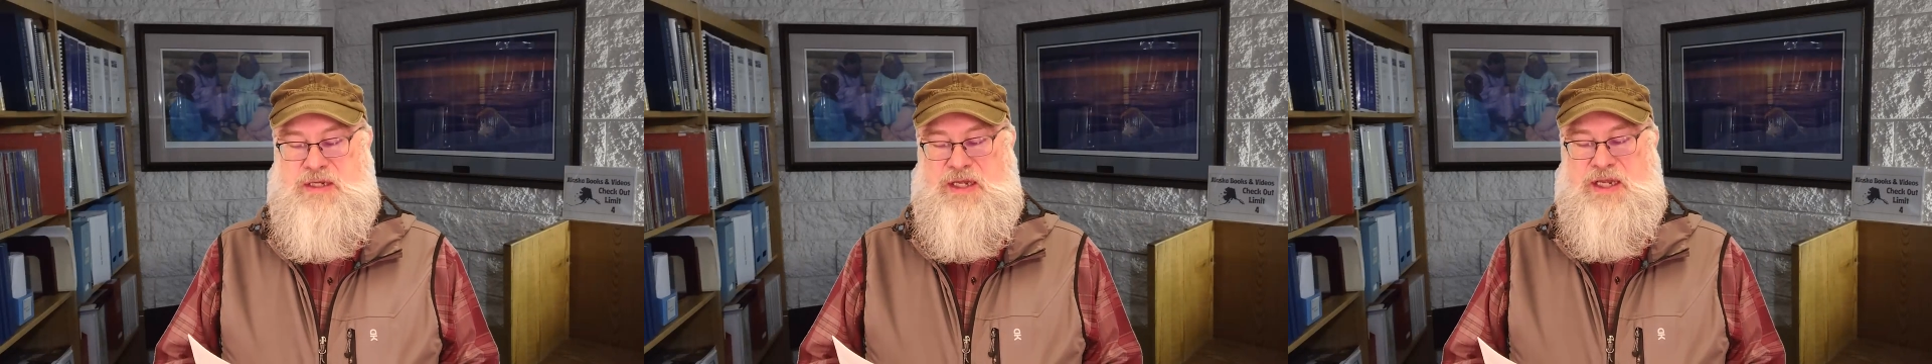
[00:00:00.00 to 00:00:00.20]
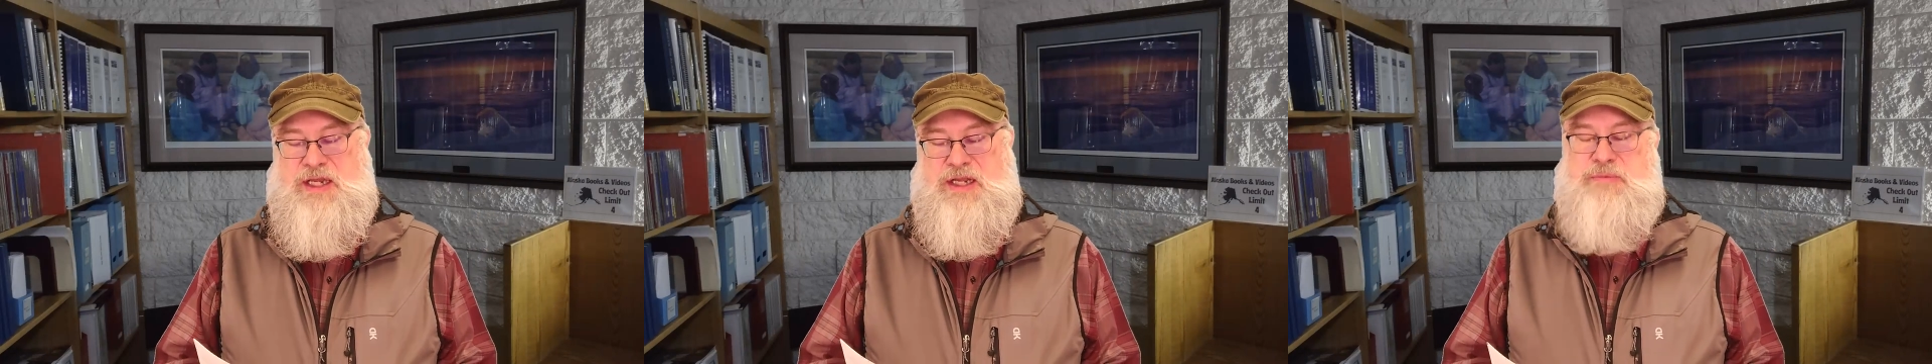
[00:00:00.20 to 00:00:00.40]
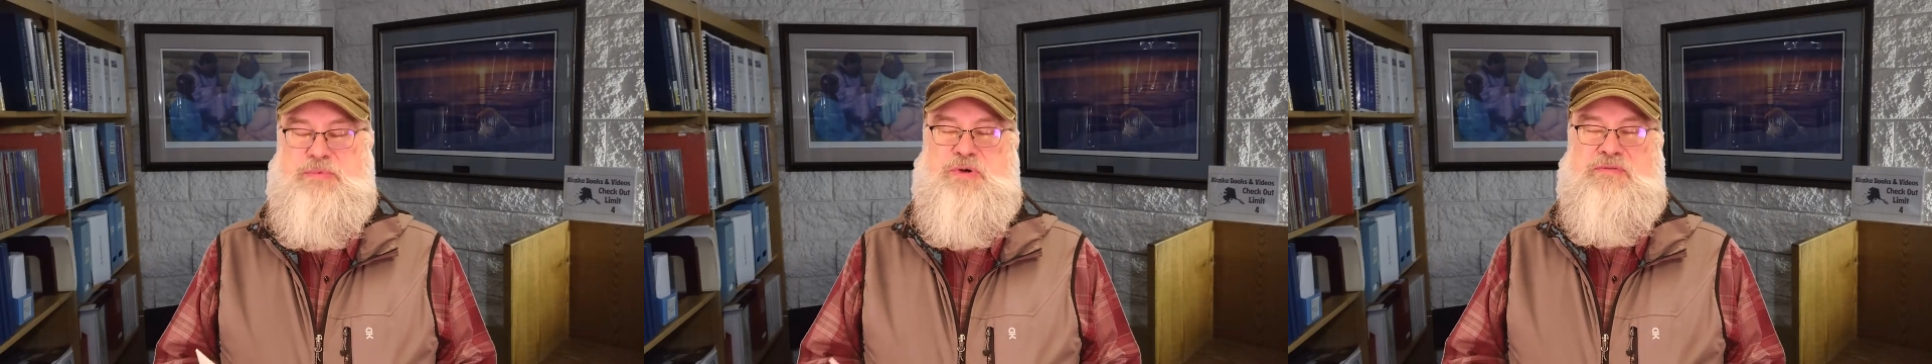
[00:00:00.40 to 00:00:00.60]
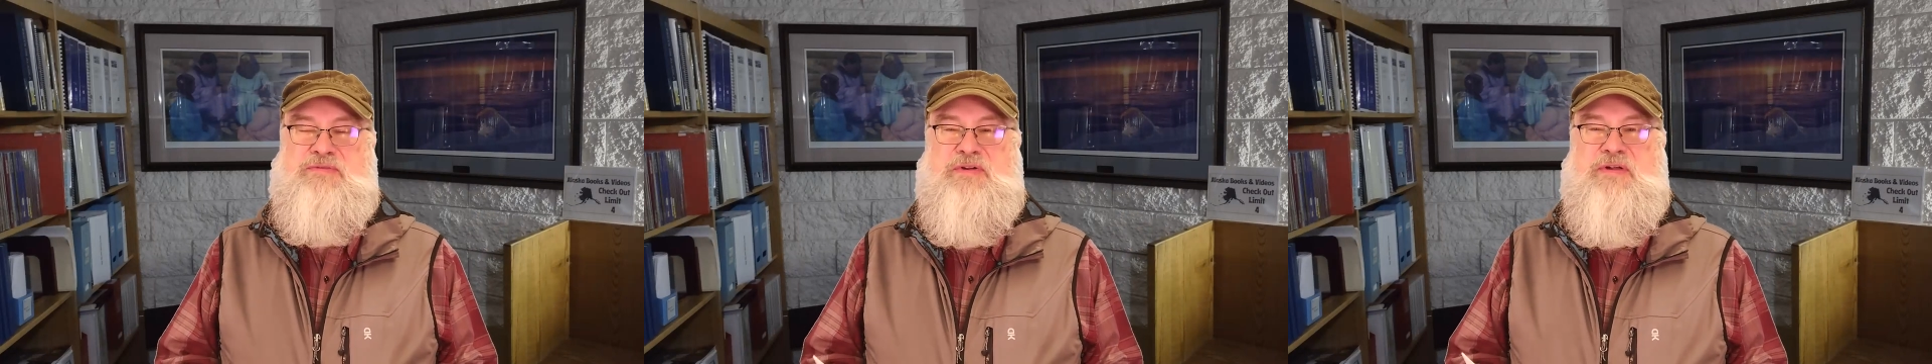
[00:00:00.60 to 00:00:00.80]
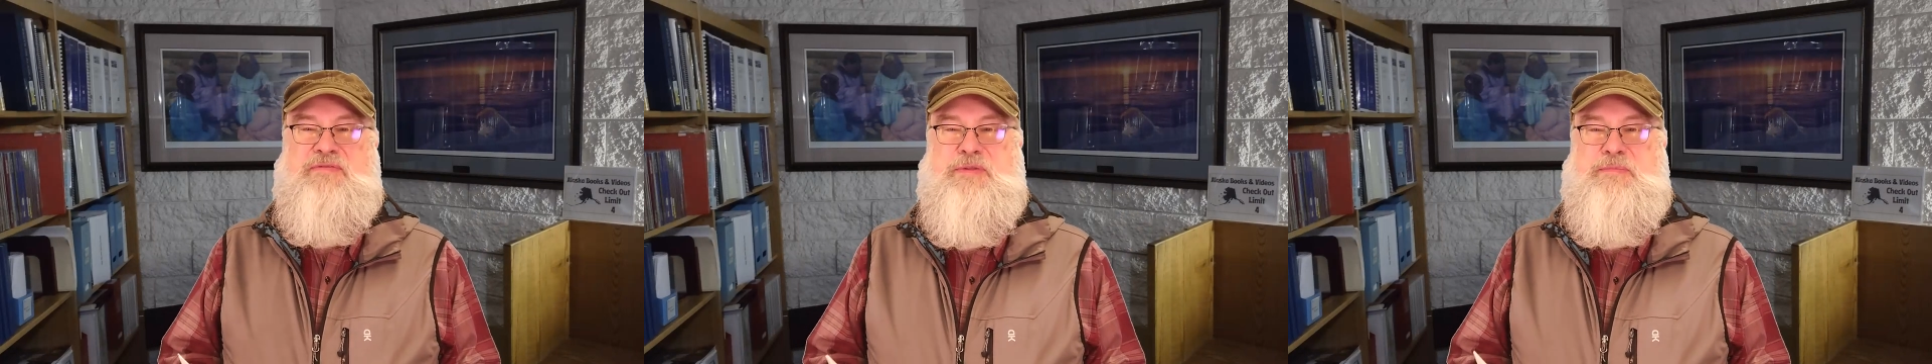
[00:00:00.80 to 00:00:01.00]
and
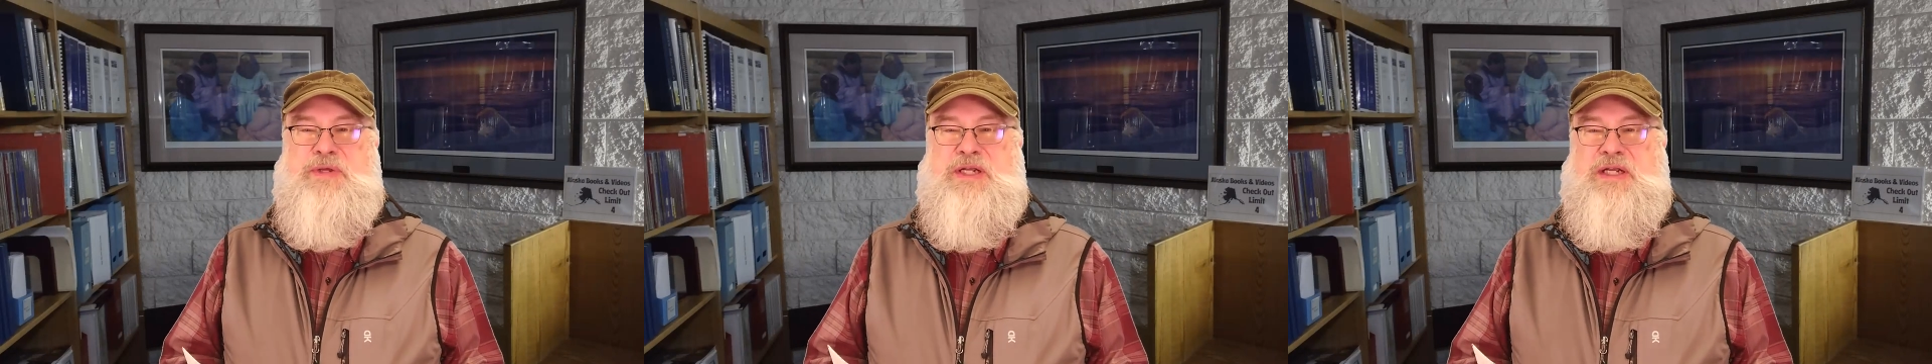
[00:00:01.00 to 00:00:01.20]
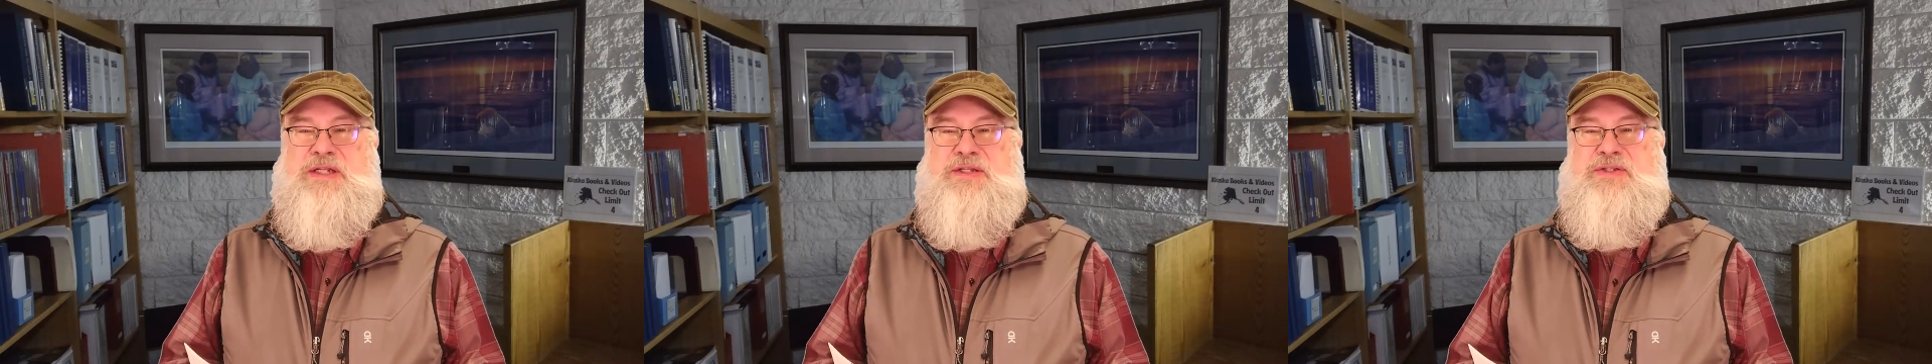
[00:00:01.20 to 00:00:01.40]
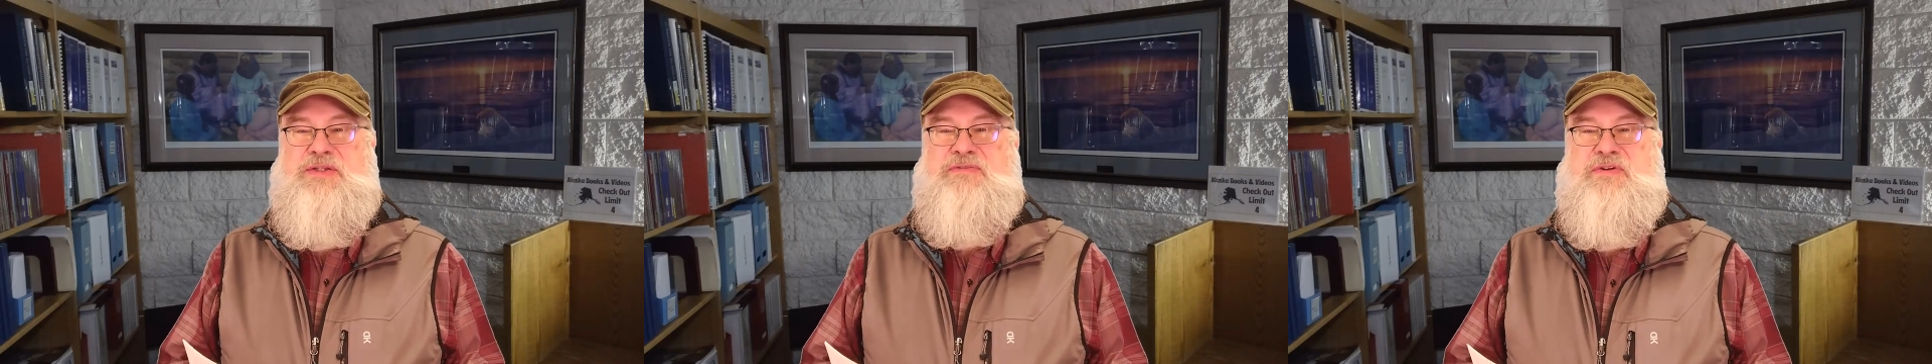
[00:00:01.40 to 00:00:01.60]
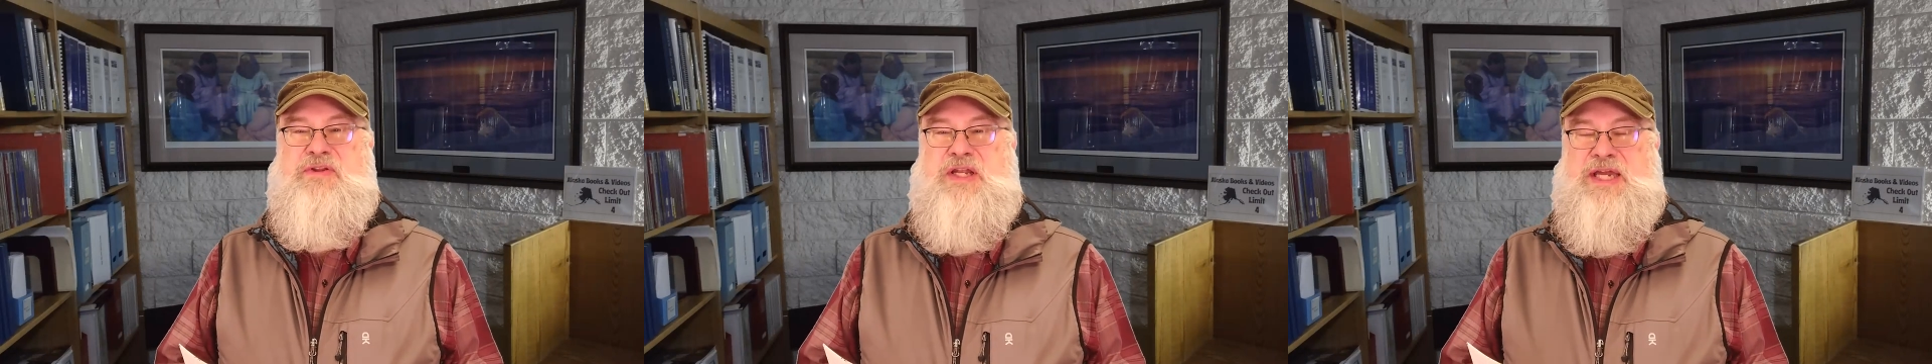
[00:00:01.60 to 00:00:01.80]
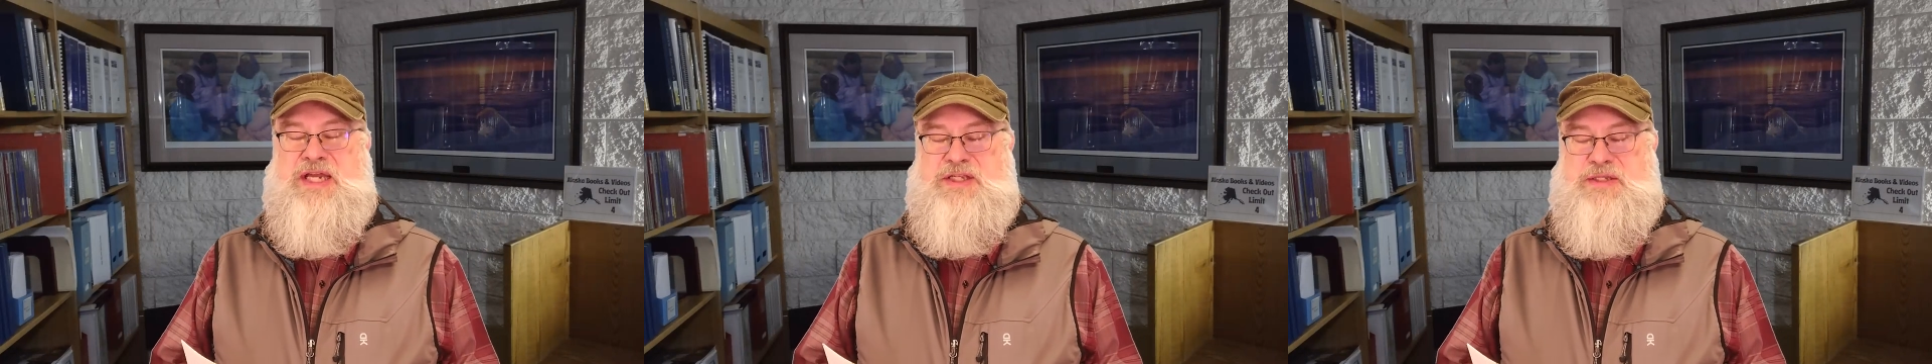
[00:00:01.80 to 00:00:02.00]
approval of the minutes for
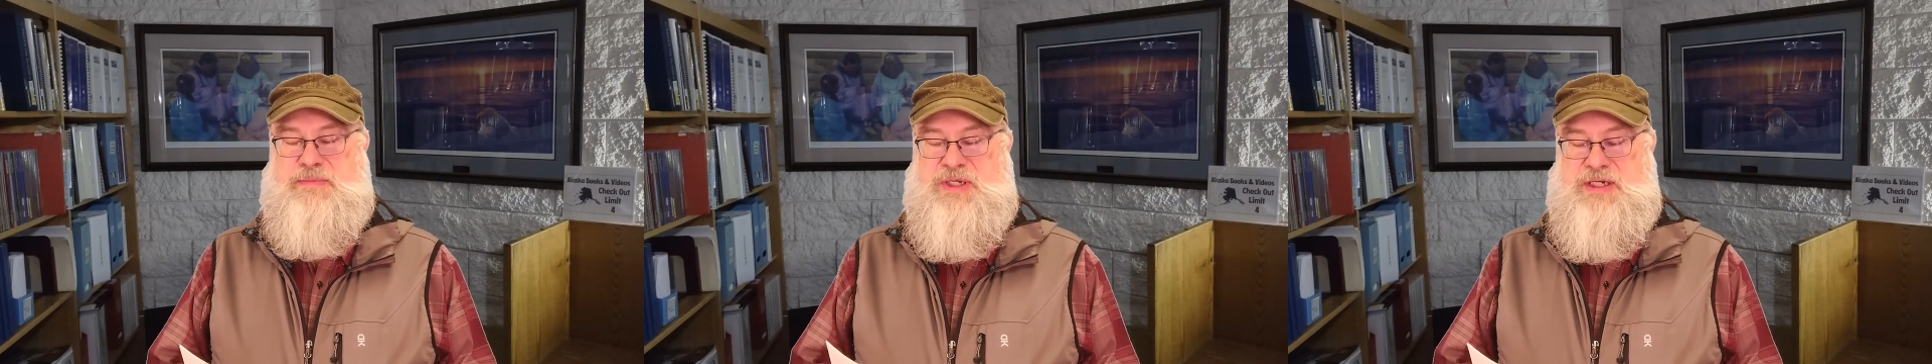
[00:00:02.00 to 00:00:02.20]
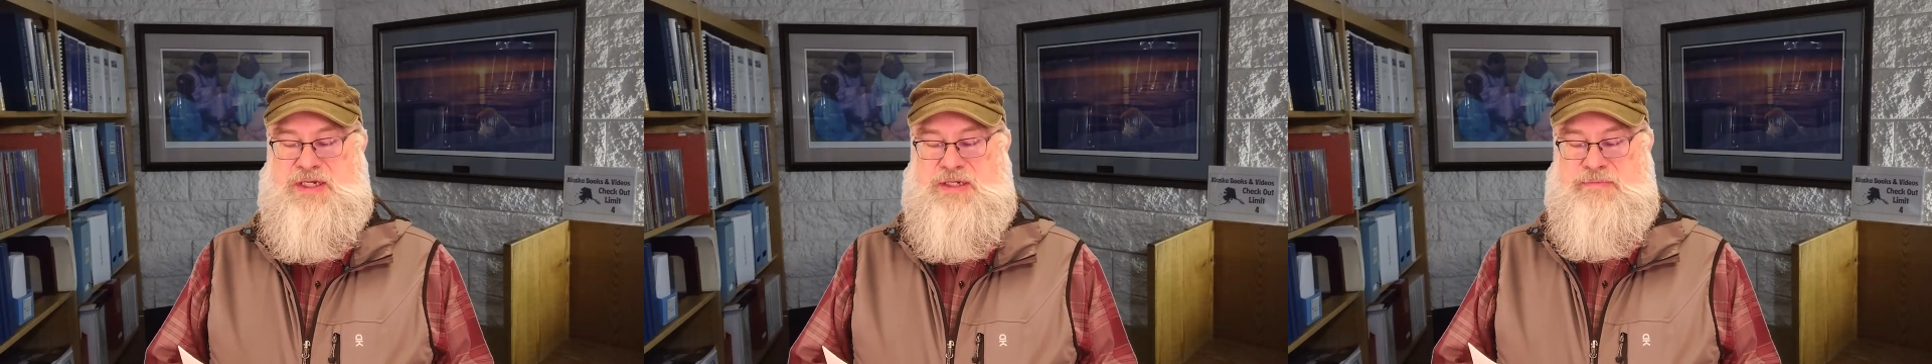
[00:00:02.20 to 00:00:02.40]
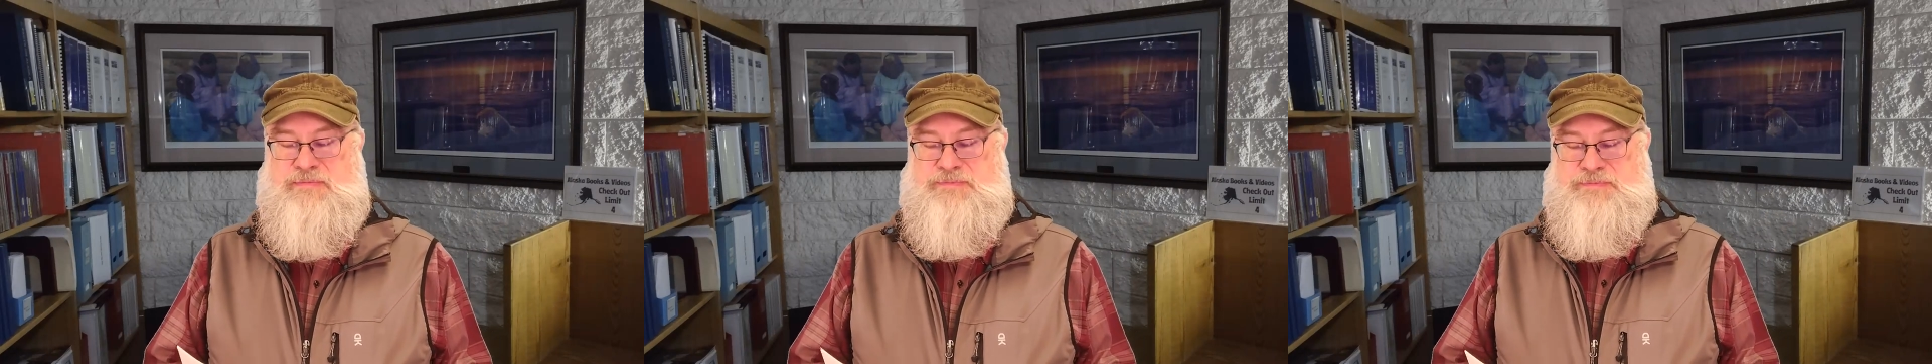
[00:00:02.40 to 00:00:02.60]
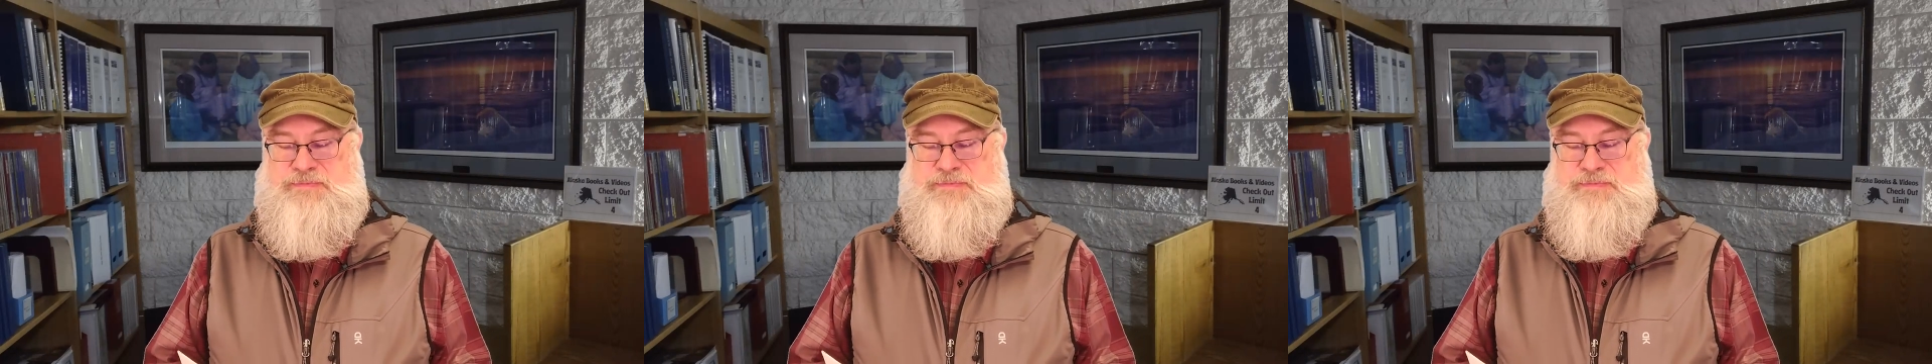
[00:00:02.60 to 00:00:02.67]
the last meeting.